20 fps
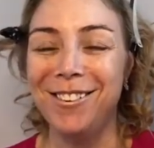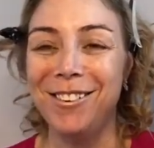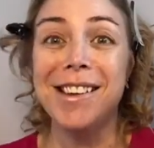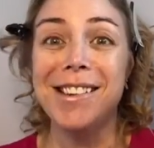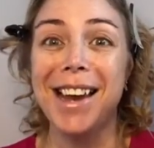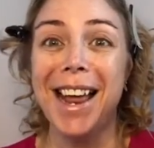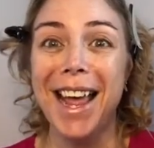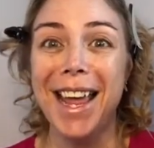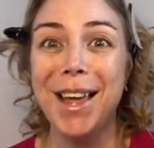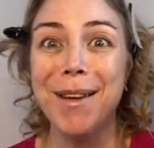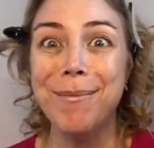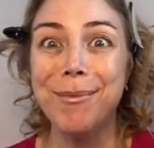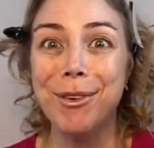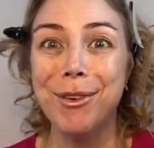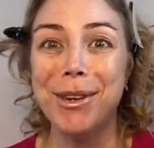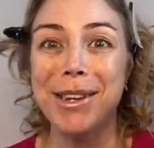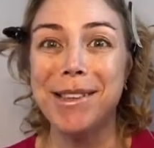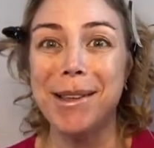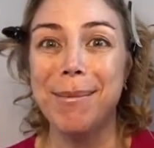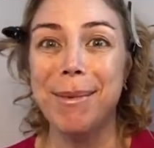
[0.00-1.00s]
Today I'm
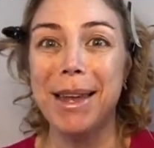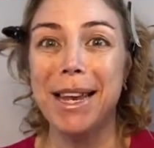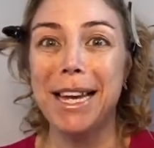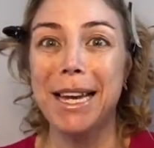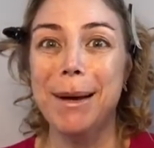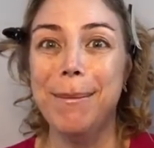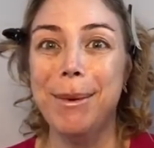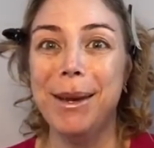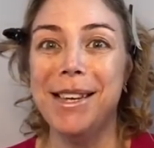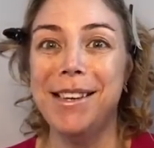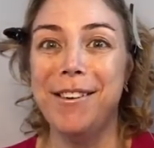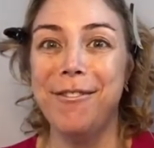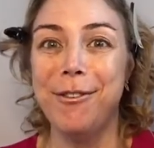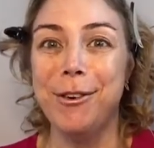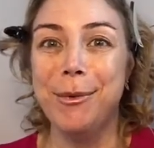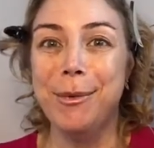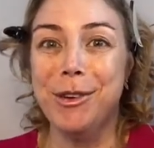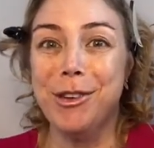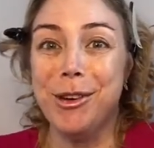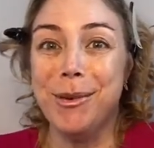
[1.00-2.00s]
doing something a little bit different,
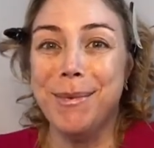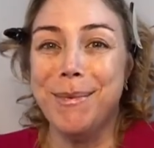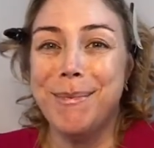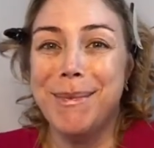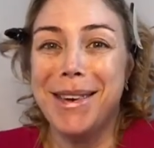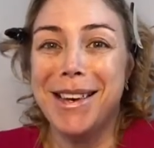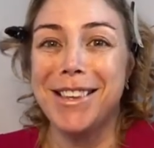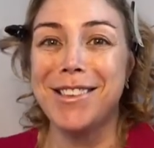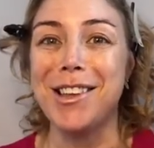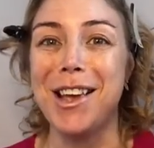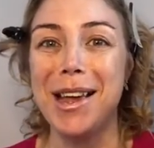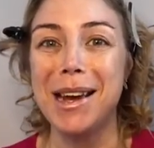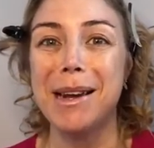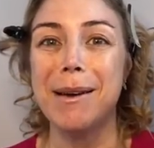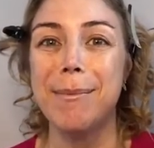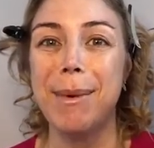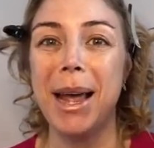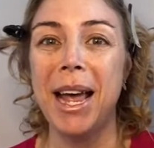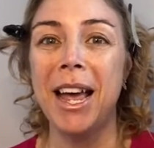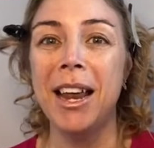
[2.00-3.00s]
which I'm a bit excited
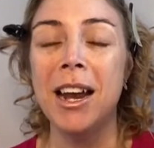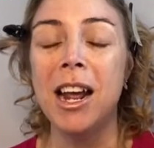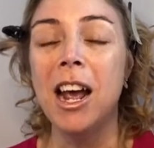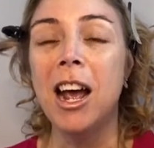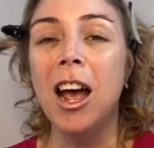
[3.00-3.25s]
about.